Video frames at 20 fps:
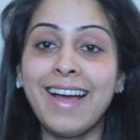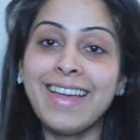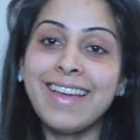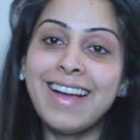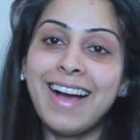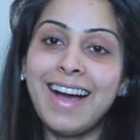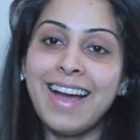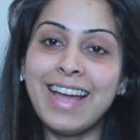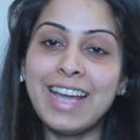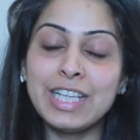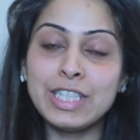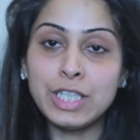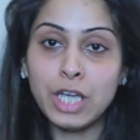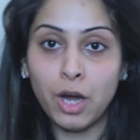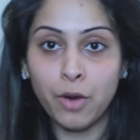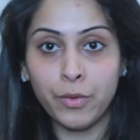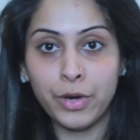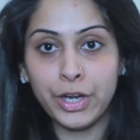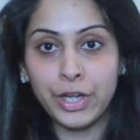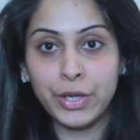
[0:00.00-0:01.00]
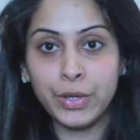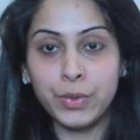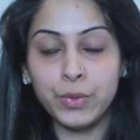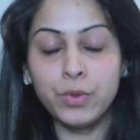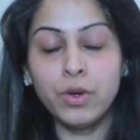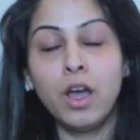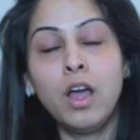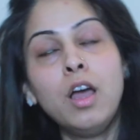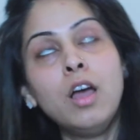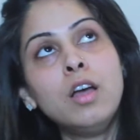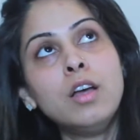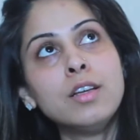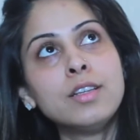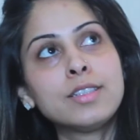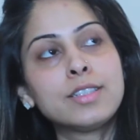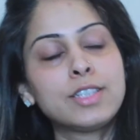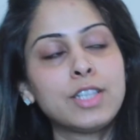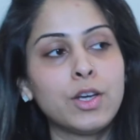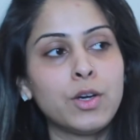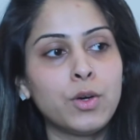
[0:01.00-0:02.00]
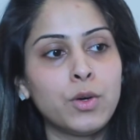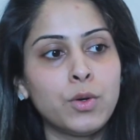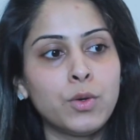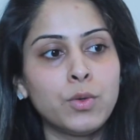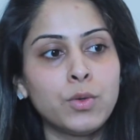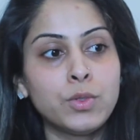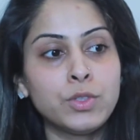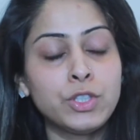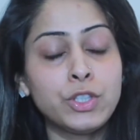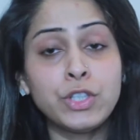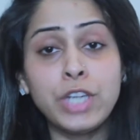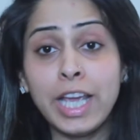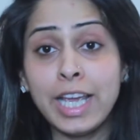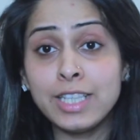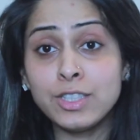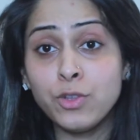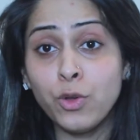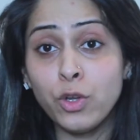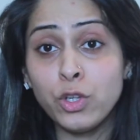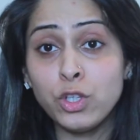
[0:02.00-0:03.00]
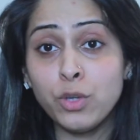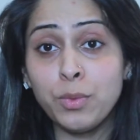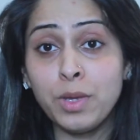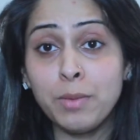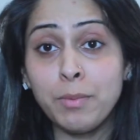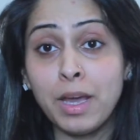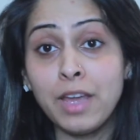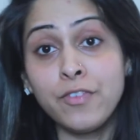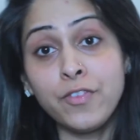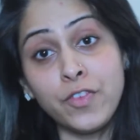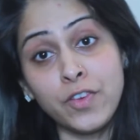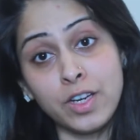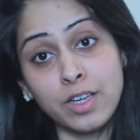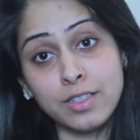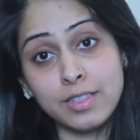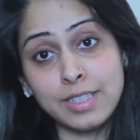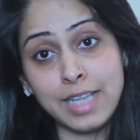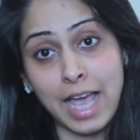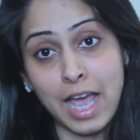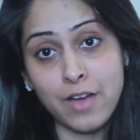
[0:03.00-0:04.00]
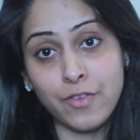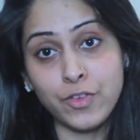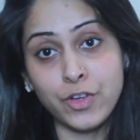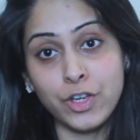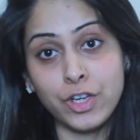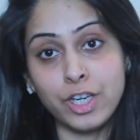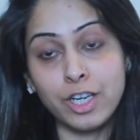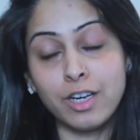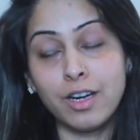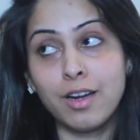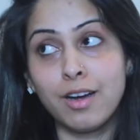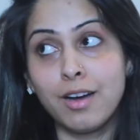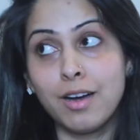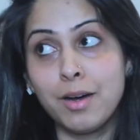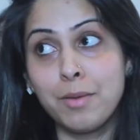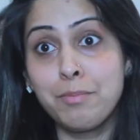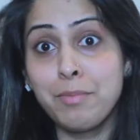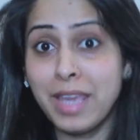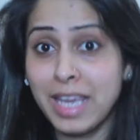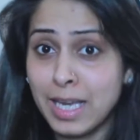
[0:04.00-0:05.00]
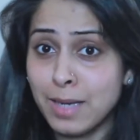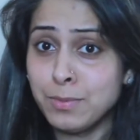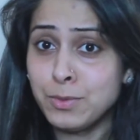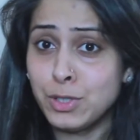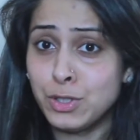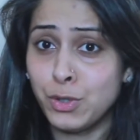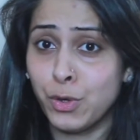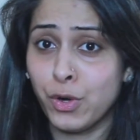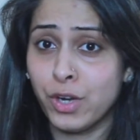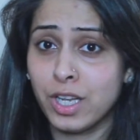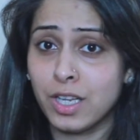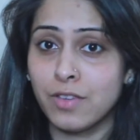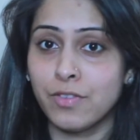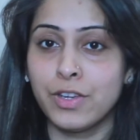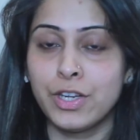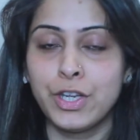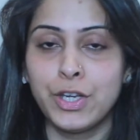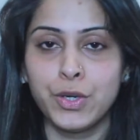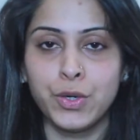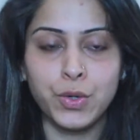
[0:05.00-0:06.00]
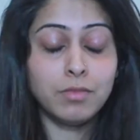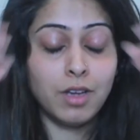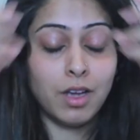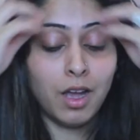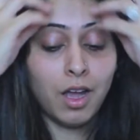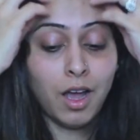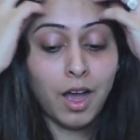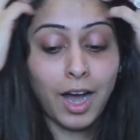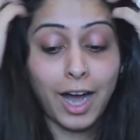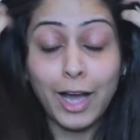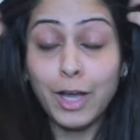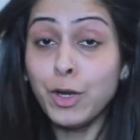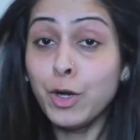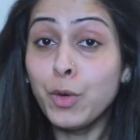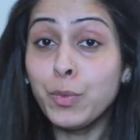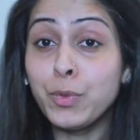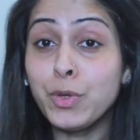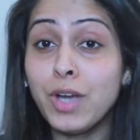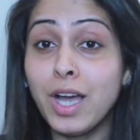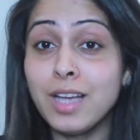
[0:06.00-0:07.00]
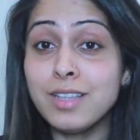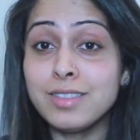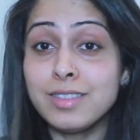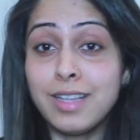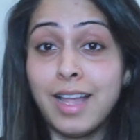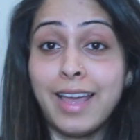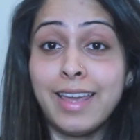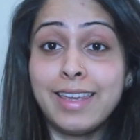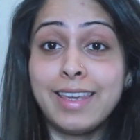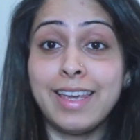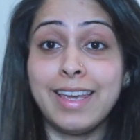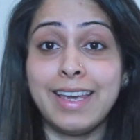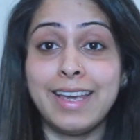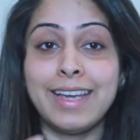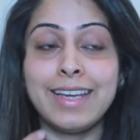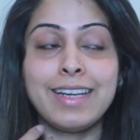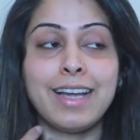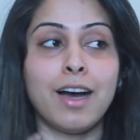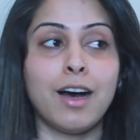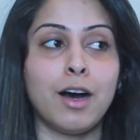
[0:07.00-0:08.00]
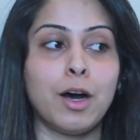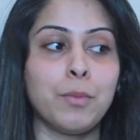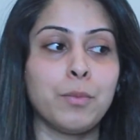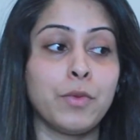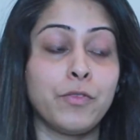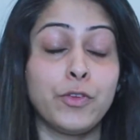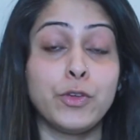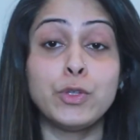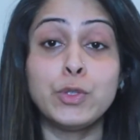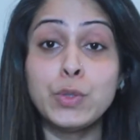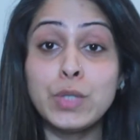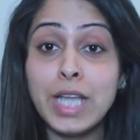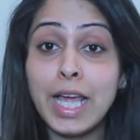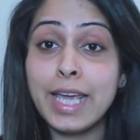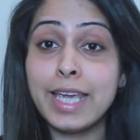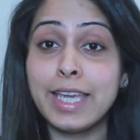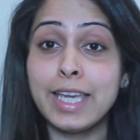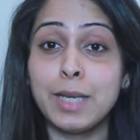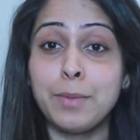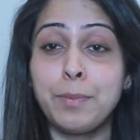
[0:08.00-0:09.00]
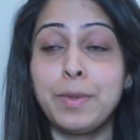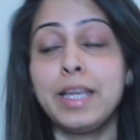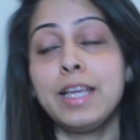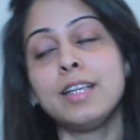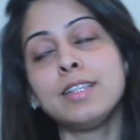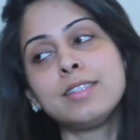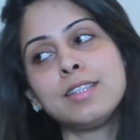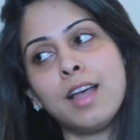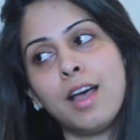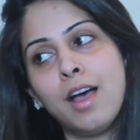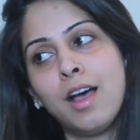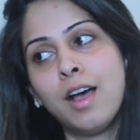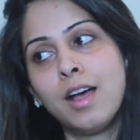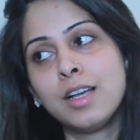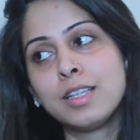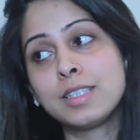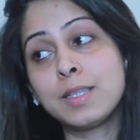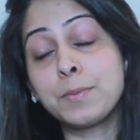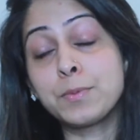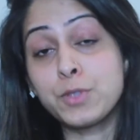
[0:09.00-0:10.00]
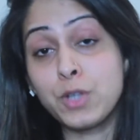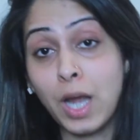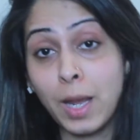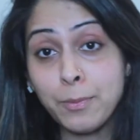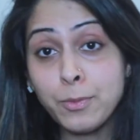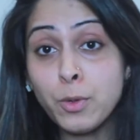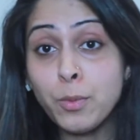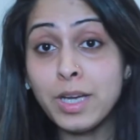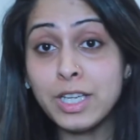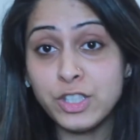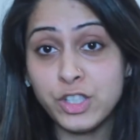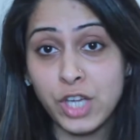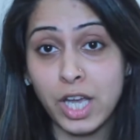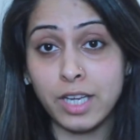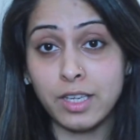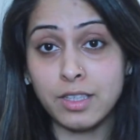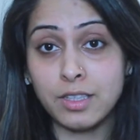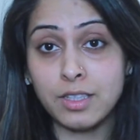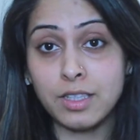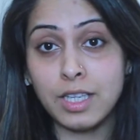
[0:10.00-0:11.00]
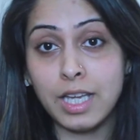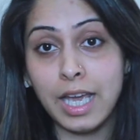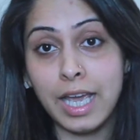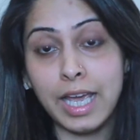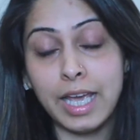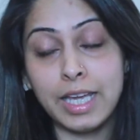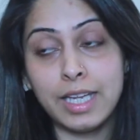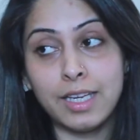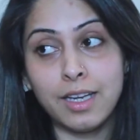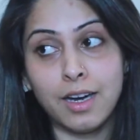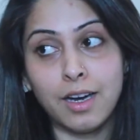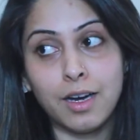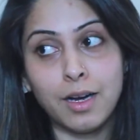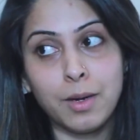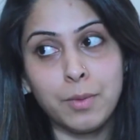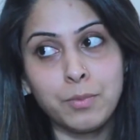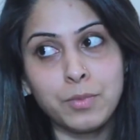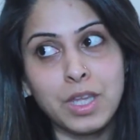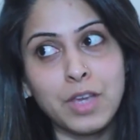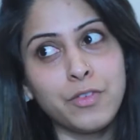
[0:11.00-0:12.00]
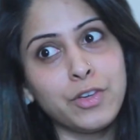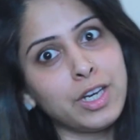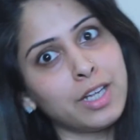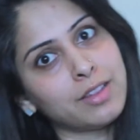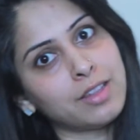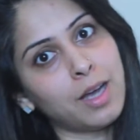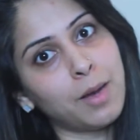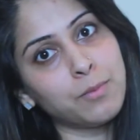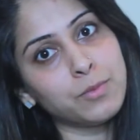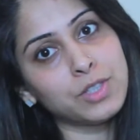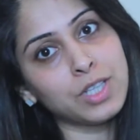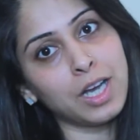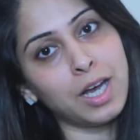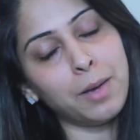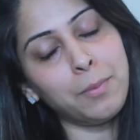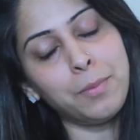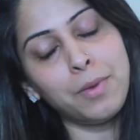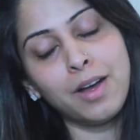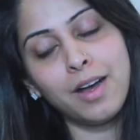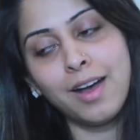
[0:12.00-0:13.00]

Hi guys, how are you? So today is going to be my first ever makeup tutorial video. I hope you guys like it. If you do like it, please subscribe to my channel and give it a thumbs up.